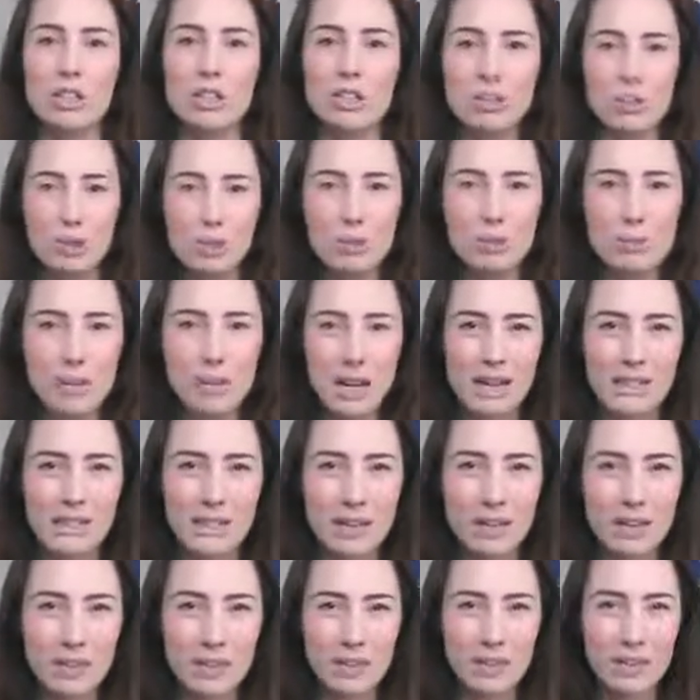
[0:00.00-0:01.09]
you shouldn't be
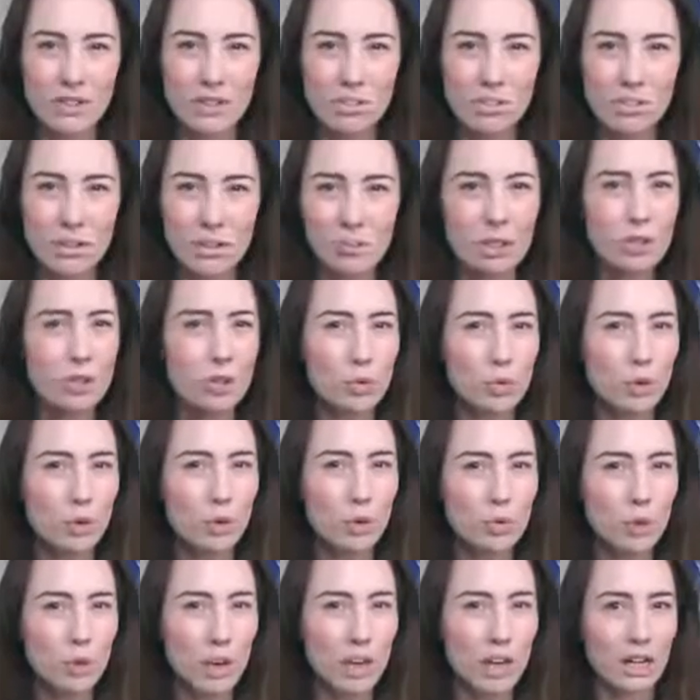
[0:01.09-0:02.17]
asking advice from someone you
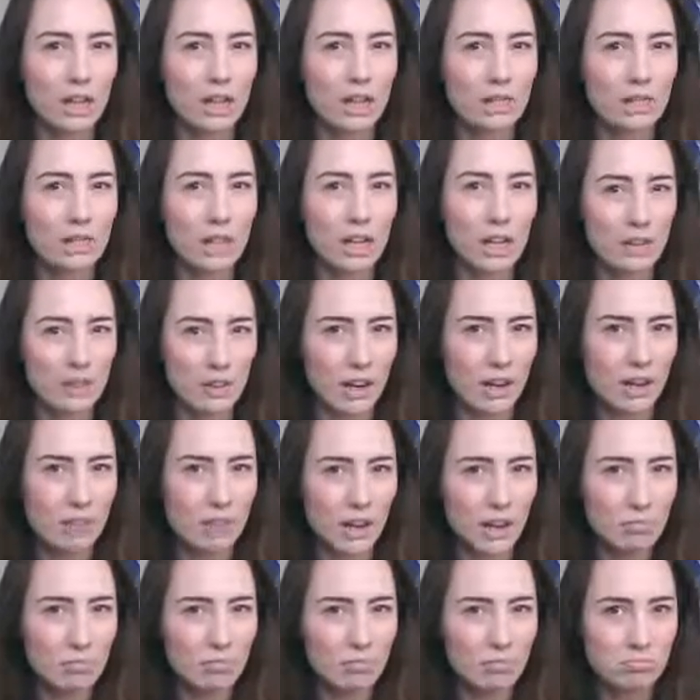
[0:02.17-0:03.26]
wouldn't want advice
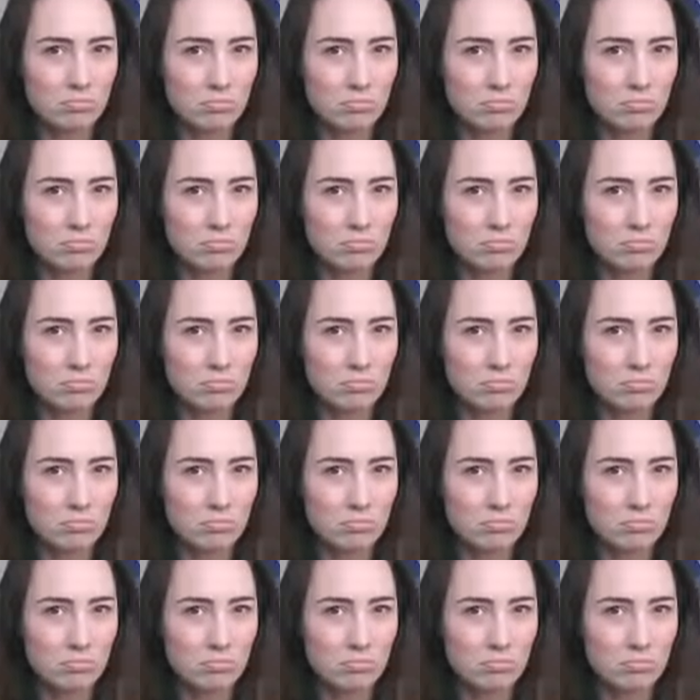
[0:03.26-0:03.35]
from.